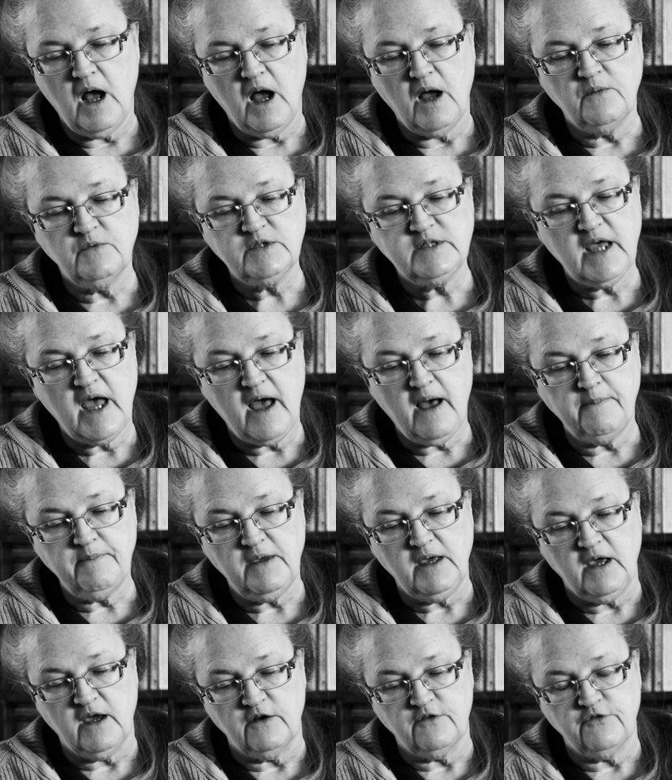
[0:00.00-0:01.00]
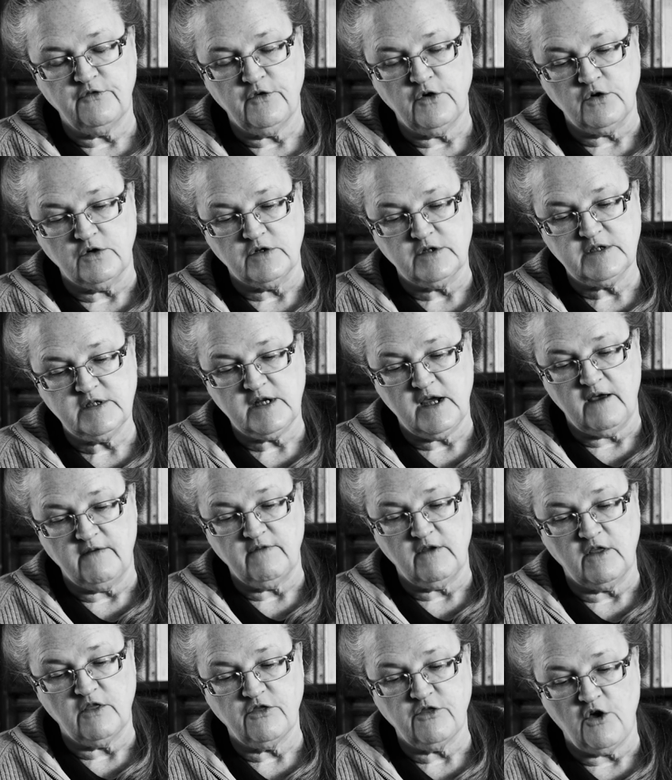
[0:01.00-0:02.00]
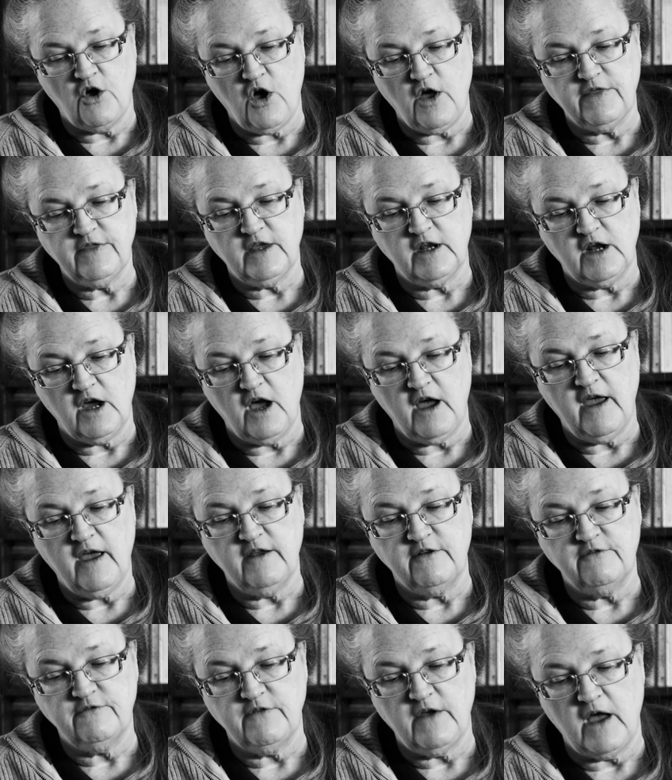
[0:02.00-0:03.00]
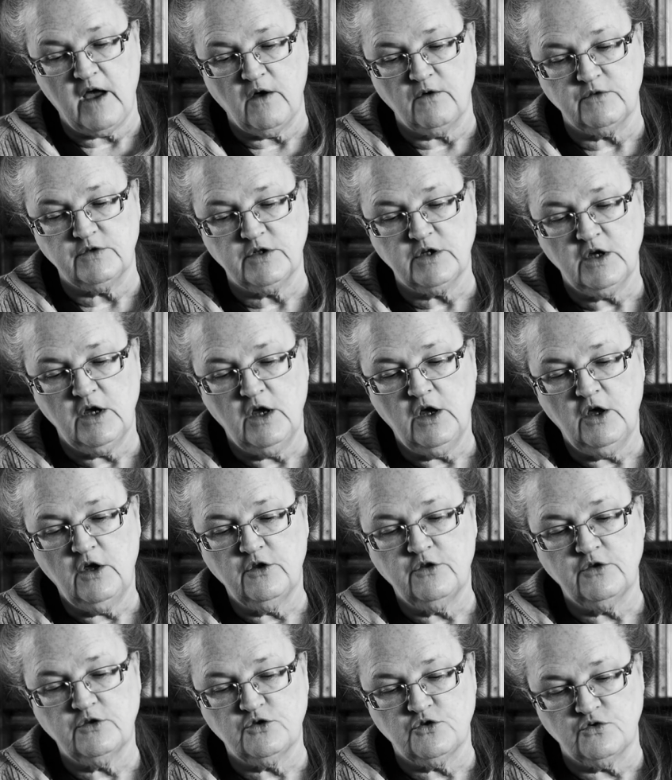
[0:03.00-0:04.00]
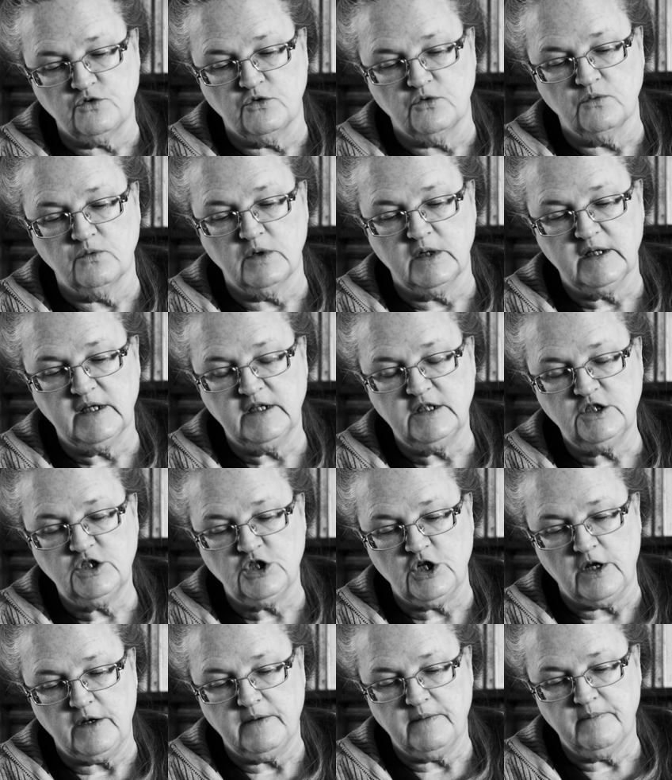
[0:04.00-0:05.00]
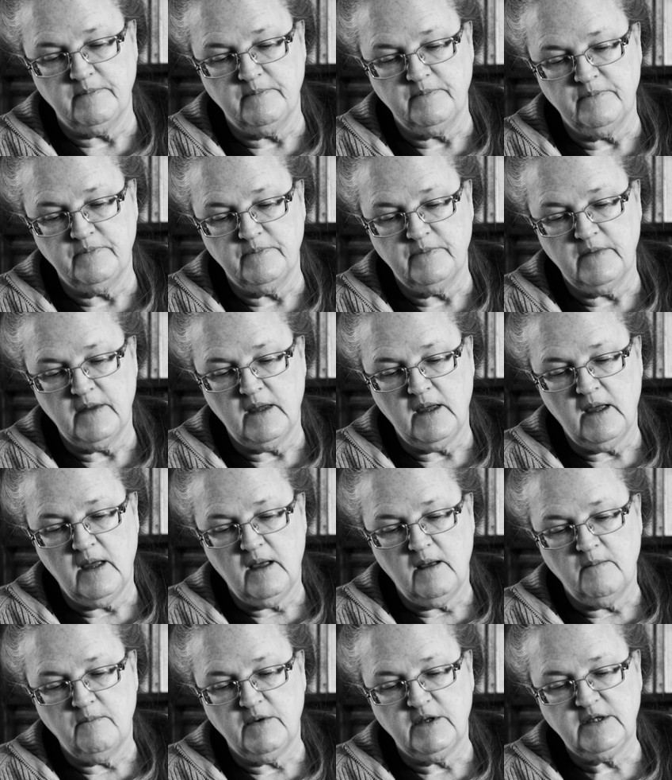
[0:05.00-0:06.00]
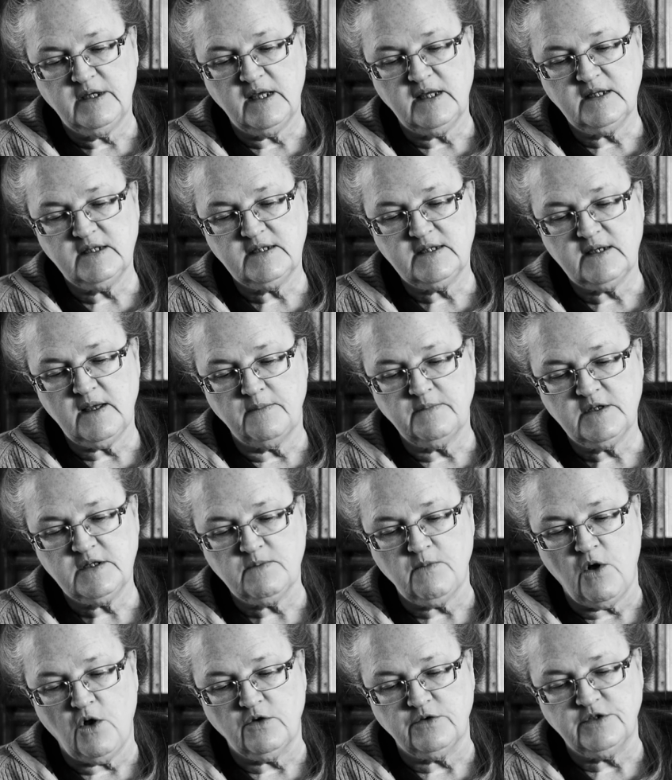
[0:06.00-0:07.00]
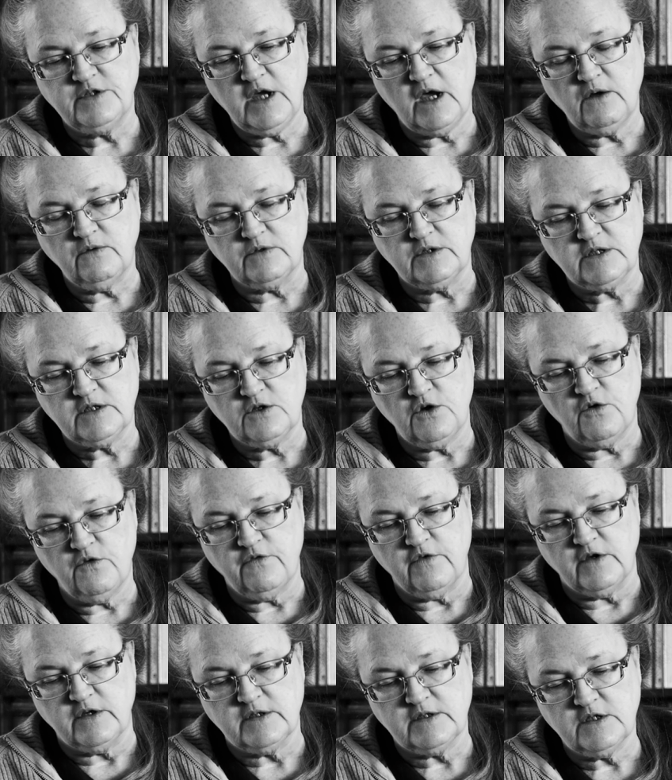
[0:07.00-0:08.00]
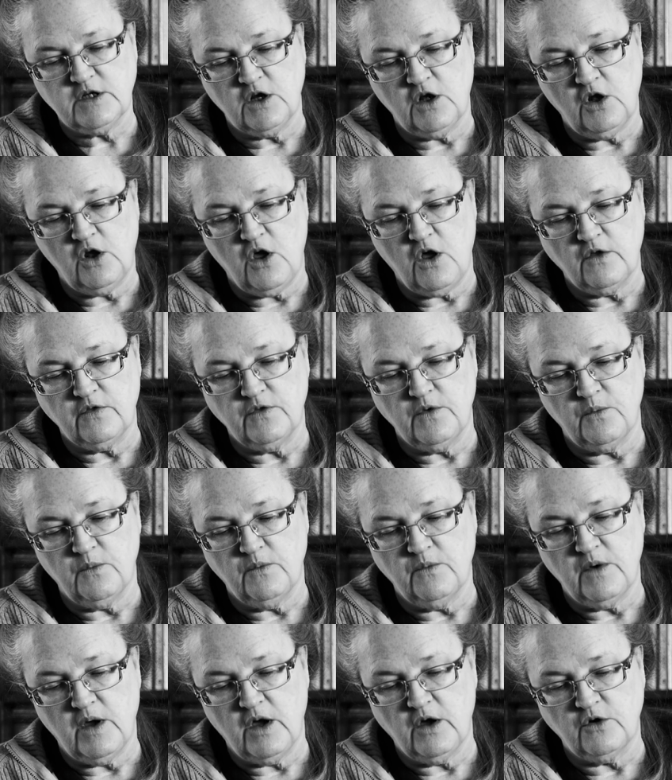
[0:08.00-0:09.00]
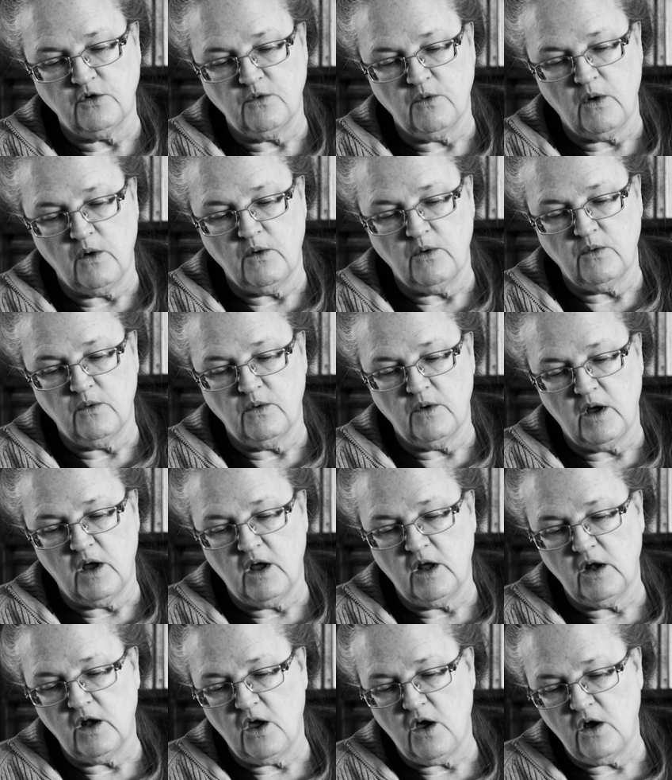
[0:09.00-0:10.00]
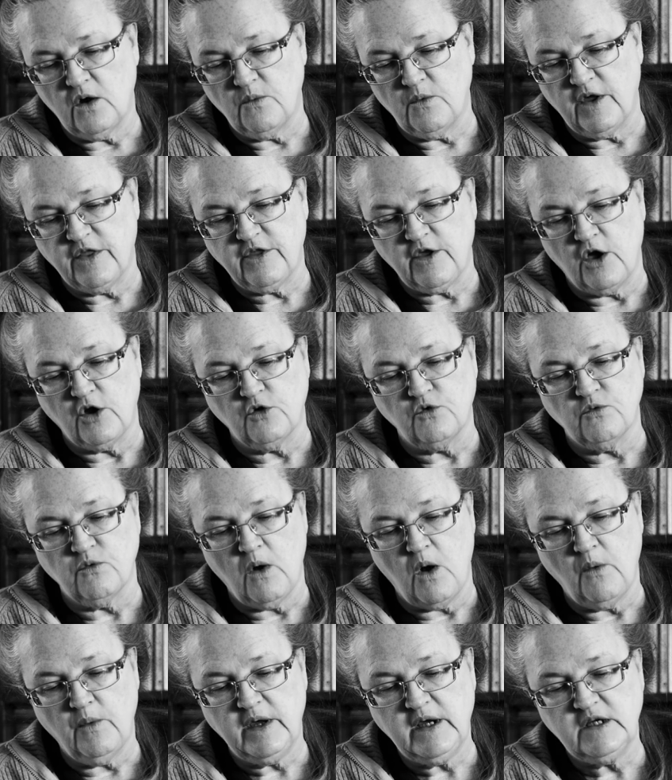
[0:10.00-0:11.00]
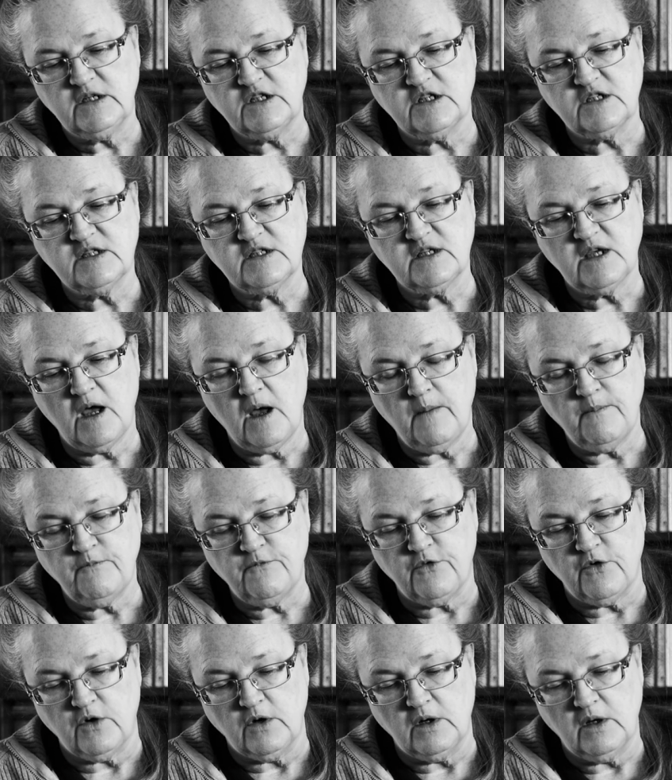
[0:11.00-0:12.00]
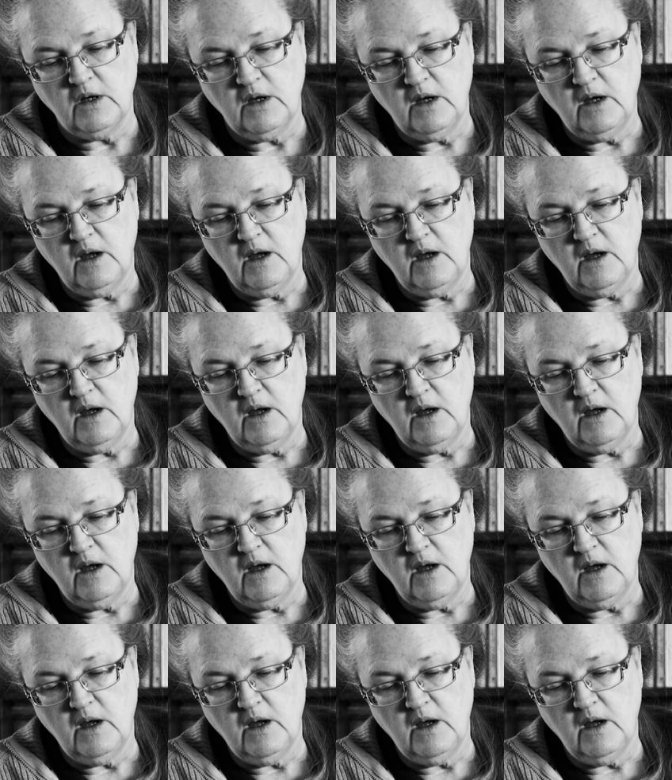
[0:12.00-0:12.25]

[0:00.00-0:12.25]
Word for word: I was happy at first, having thought that I had found the true religion. But then some small doubts surfaced along, the, along with a growing discomfort